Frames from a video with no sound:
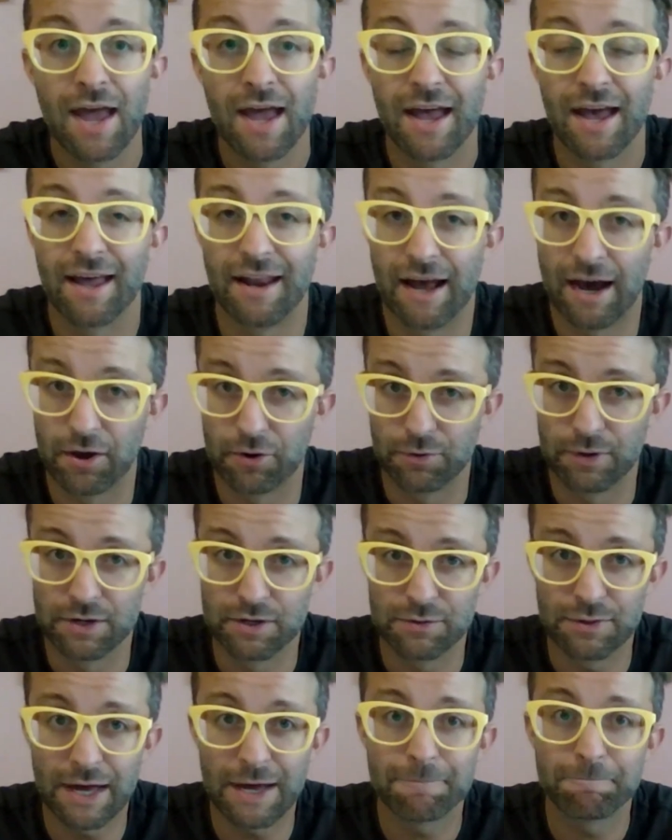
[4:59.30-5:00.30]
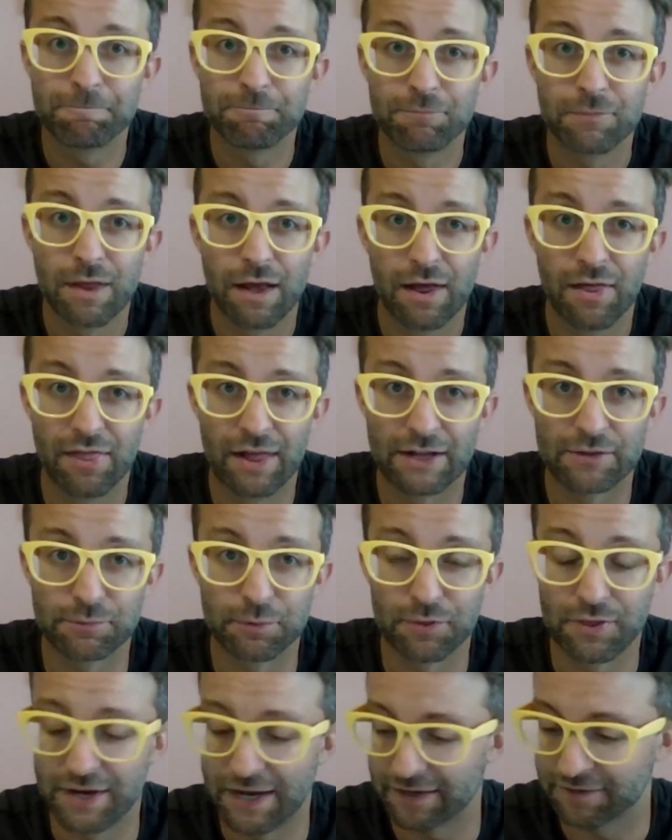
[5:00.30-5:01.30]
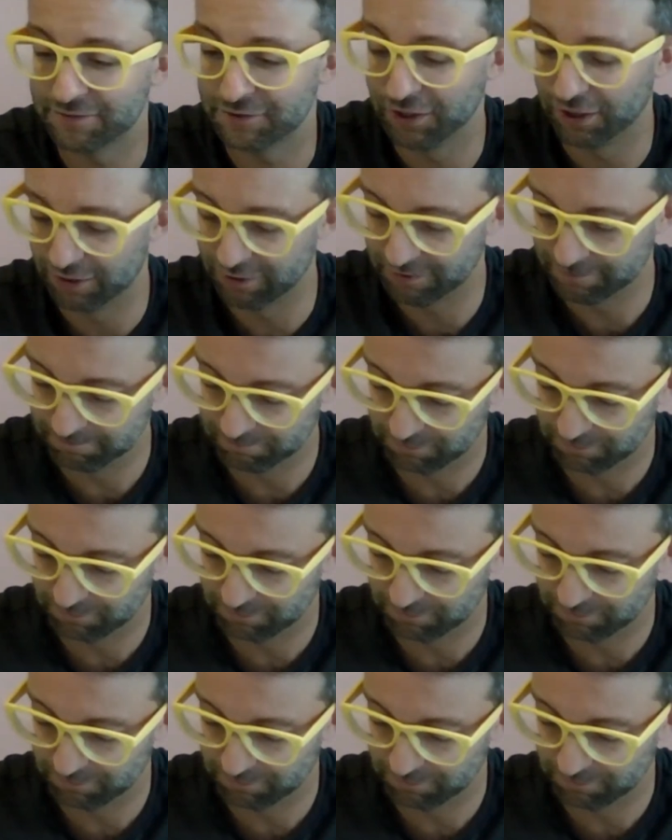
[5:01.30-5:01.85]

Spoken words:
And how do I do that? That's with the next card.